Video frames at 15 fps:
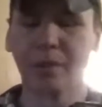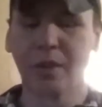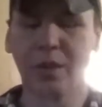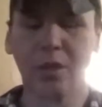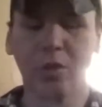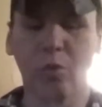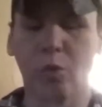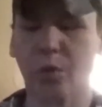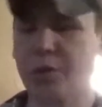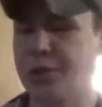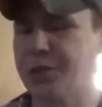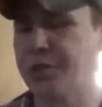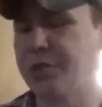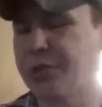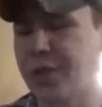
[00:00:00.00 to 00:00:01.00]
Of course,
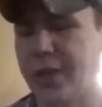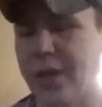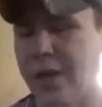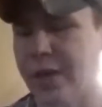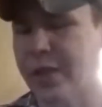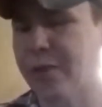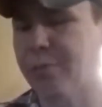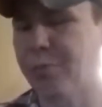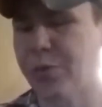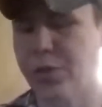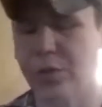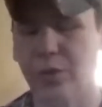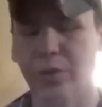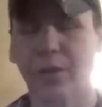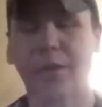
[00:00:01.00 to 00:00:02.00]
as soon as I got it and put
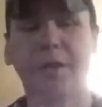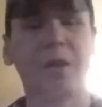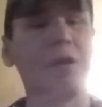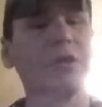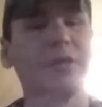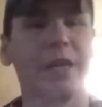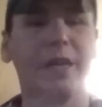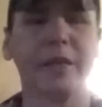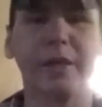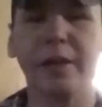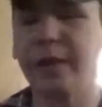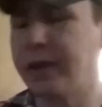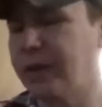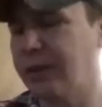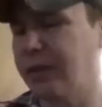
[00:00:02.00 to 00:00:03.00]
it on, I Loctited it.